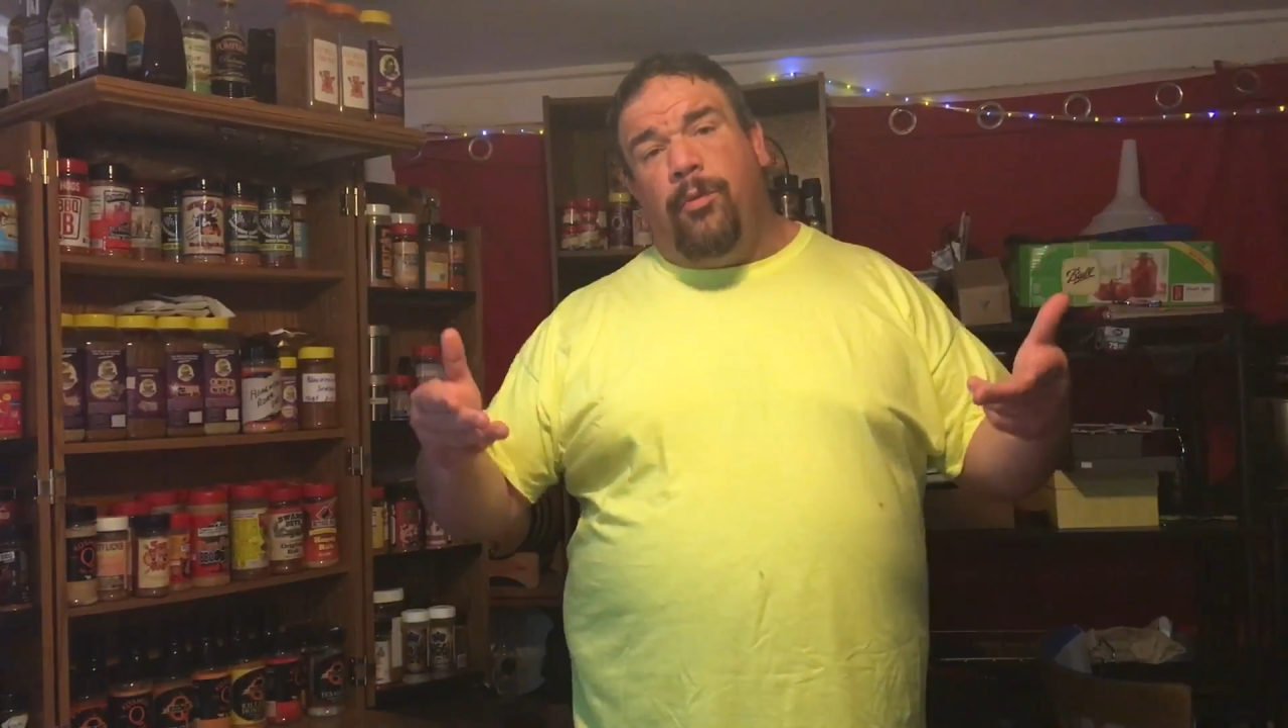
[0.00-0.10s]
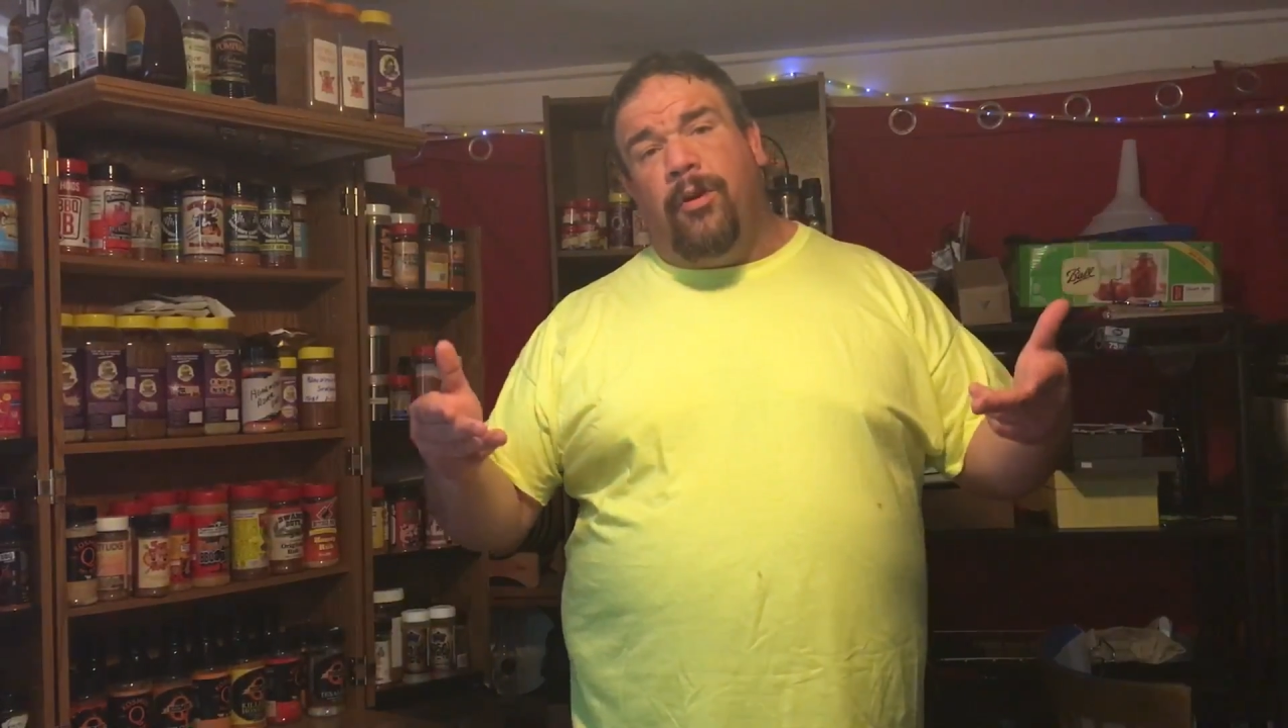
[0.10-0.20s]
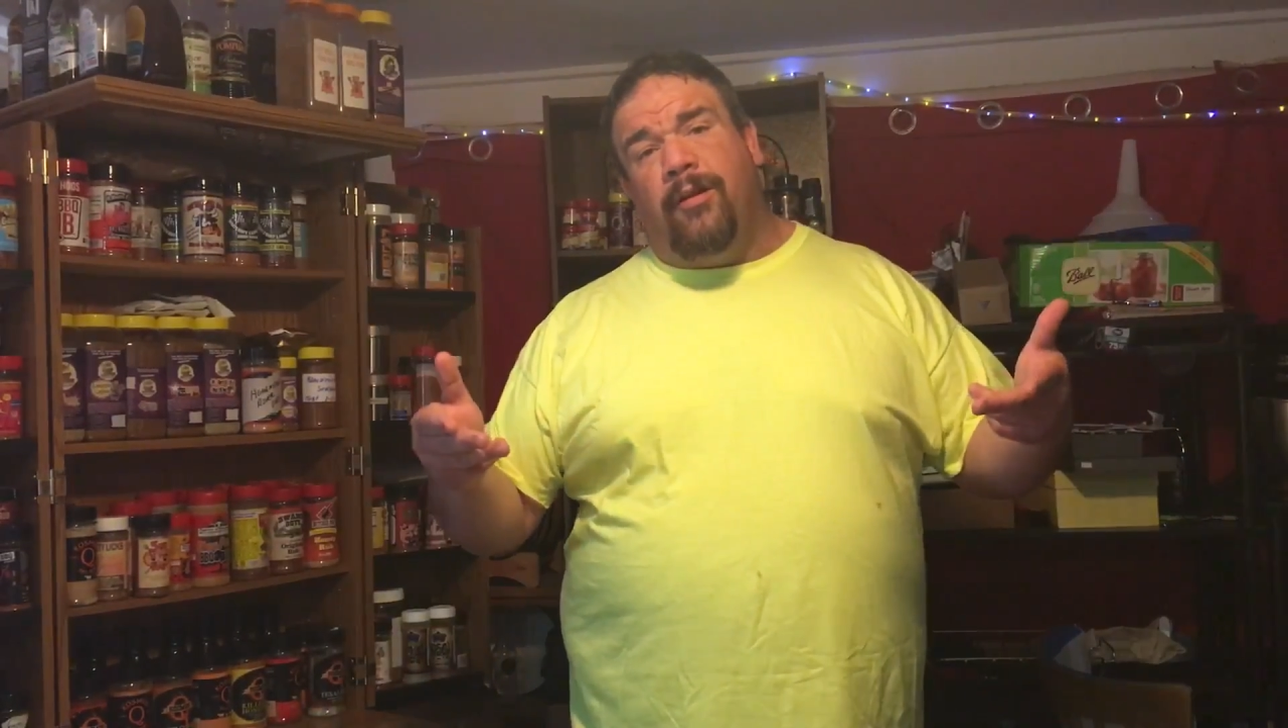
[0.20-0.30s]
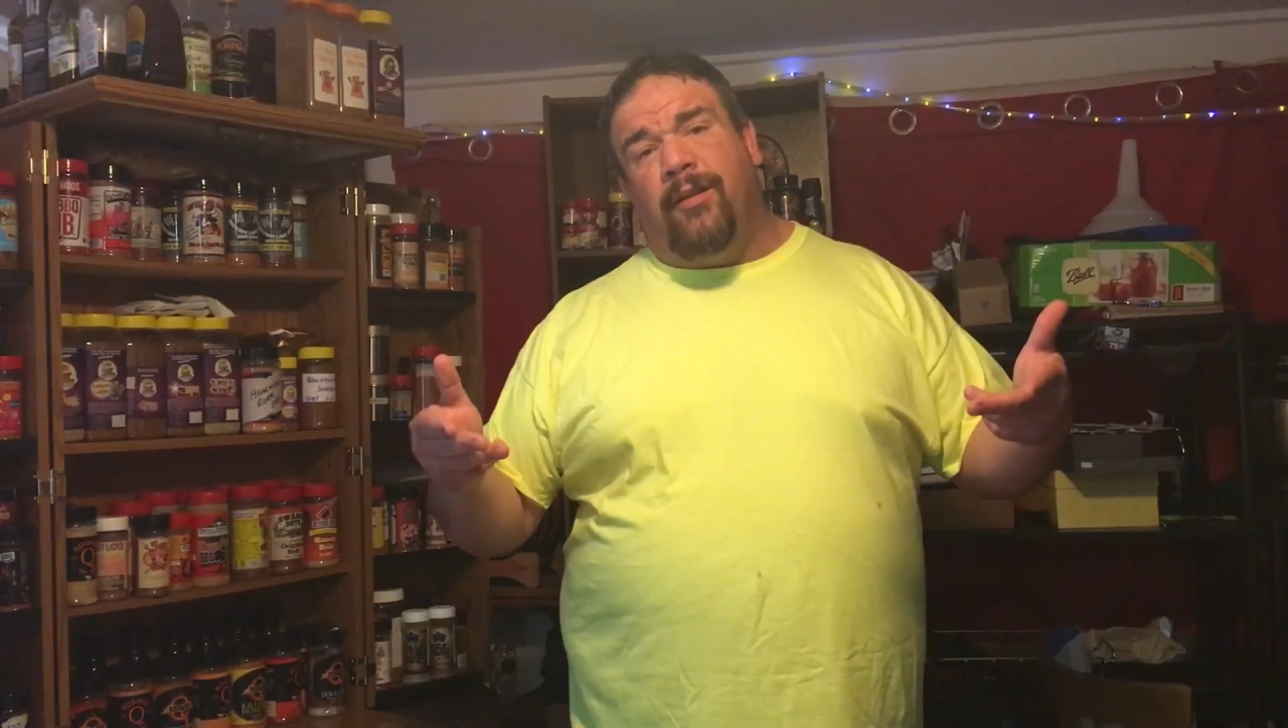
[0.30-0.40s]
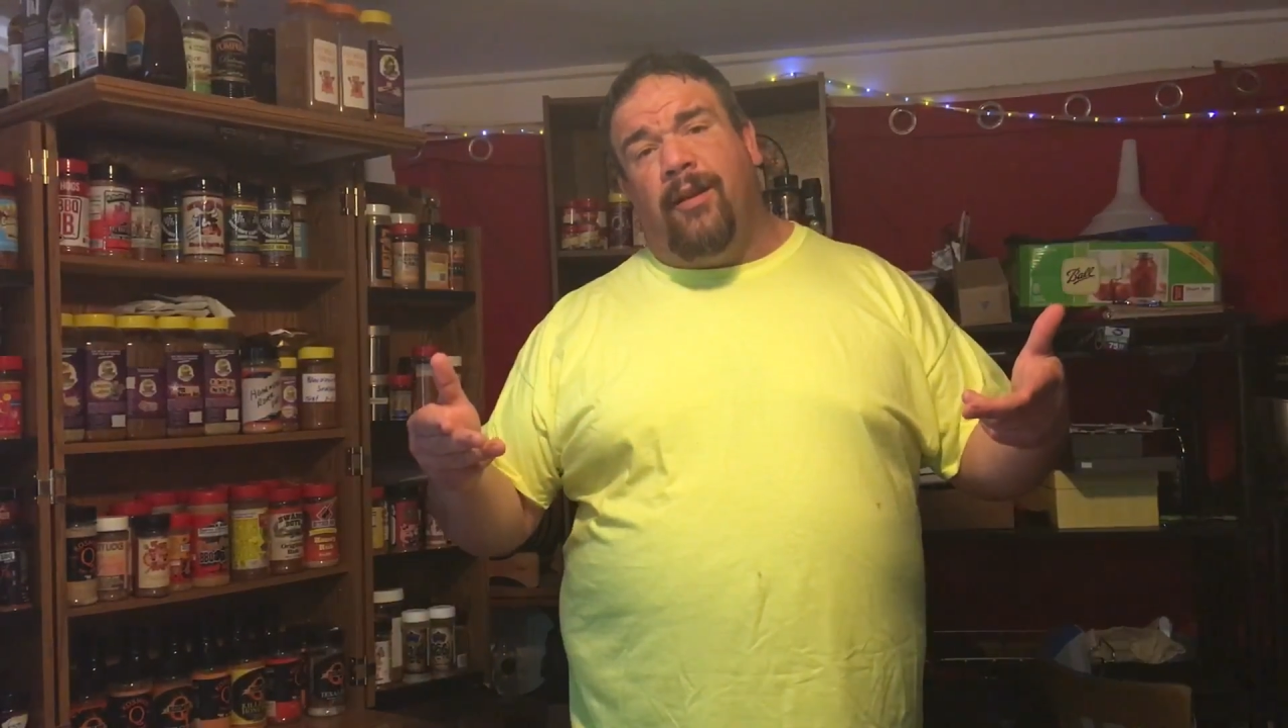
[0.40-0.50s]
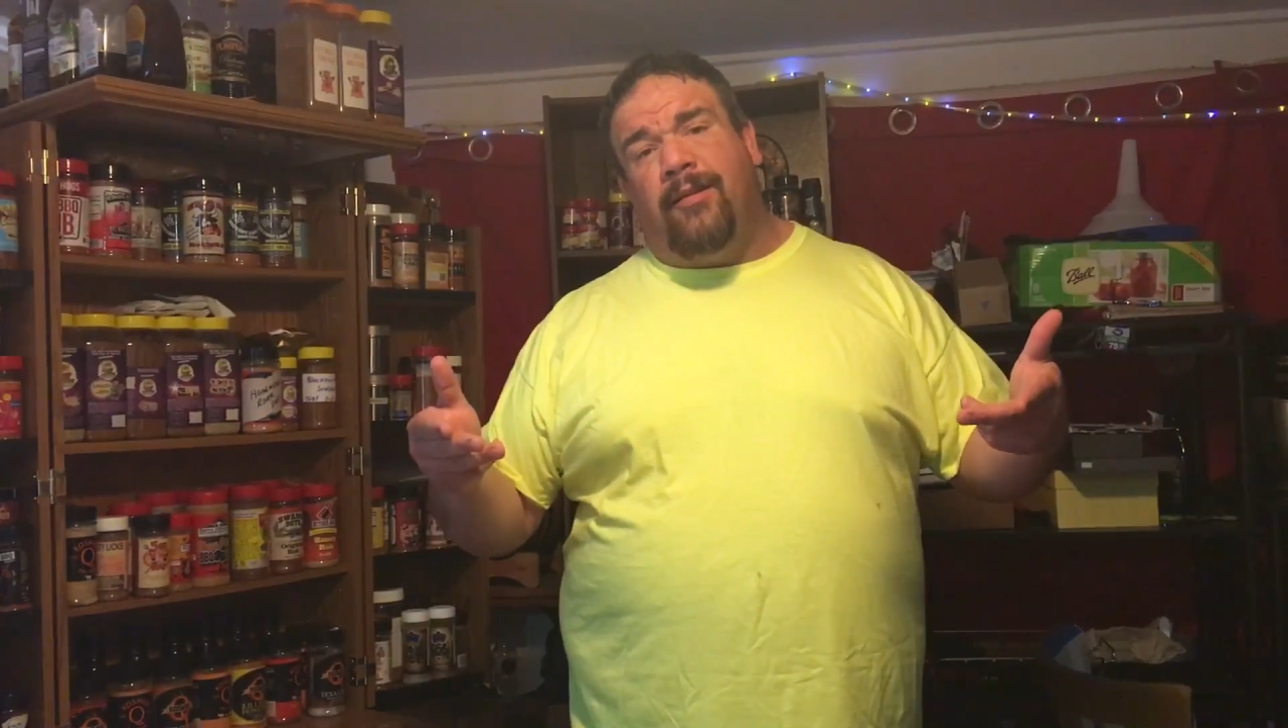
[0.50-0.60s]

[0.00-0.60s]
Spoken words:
put it to the